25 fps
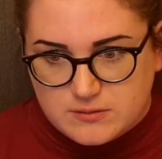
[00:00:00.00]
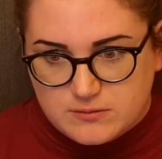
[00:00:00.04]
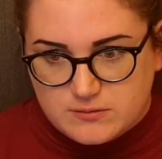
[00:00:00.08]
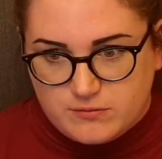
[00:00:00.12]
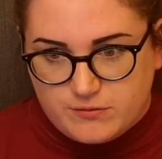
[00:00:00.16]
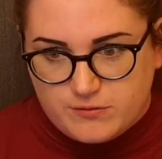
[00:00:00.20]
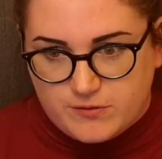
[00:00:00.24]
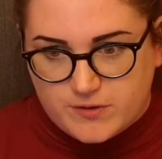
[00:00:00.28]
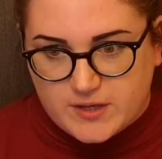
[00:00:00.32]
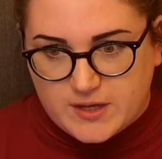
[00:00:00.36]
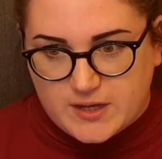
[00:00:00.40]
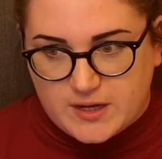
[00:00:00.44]

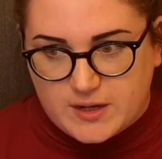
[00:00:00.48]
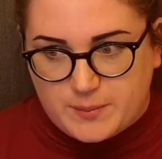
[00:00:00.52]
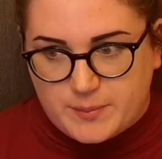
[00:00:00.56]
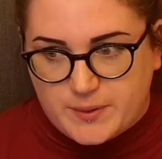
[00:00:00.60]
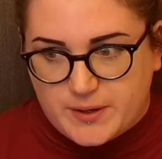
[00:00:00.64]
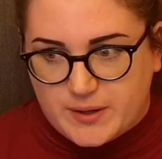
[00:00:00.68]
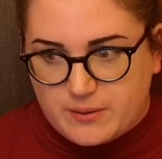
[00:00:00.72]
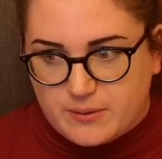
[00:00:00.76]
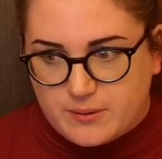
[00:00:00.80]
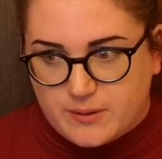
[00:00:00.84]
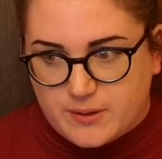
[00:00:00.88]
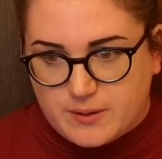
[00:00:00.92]
forget
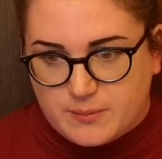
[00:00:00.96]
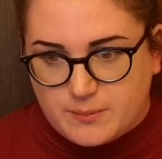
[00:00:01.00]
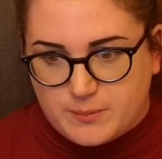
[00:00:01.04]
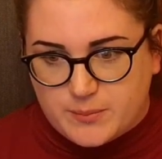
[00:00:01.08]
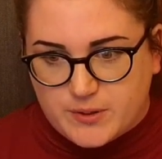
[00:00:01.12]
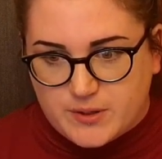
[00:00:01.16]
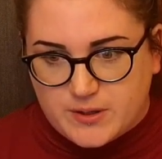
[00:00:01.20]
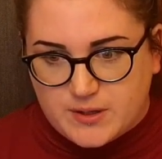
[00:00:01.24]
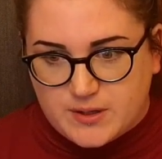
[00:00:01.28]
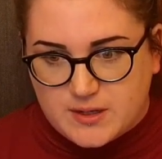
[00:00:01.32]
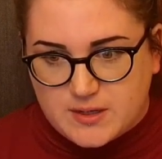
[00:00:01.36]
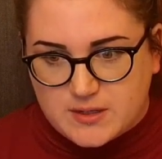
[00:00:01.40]
about it, but
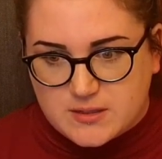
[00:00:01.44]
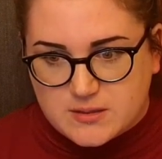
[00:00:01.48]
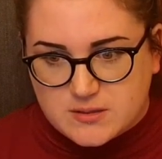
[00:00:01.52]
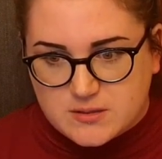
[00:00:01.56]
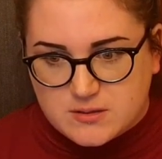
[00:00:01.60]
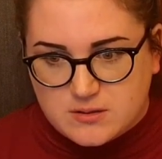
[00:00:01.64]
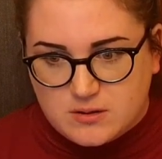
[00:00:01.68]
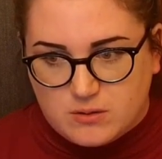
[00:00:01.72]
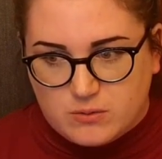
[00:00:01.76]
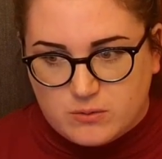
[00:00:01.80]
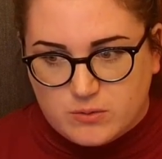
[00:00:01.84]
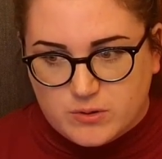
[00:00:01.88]
it's
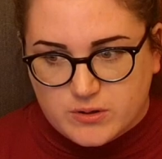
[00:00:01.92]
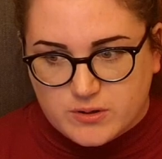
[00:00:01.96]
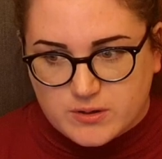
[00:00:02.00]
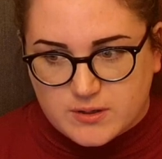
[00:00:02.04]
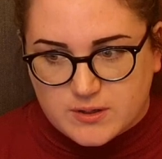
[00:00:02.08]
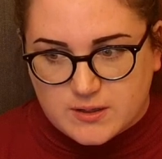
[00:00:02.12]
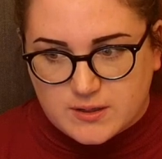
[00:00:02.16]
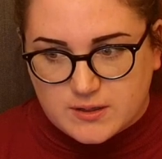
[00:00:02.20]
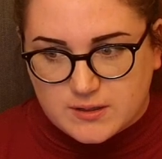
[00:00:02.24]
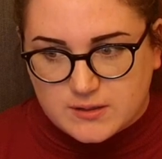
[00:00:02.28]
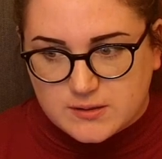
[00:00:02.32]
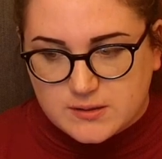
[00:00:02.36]
not
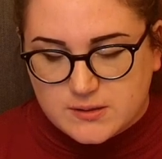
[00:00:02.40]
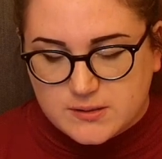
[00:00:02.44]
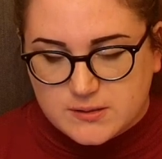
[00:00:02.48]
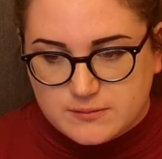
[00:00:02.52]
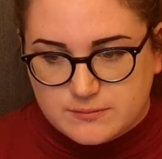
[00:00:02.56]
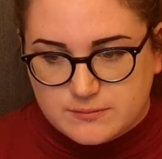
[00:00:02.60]
working.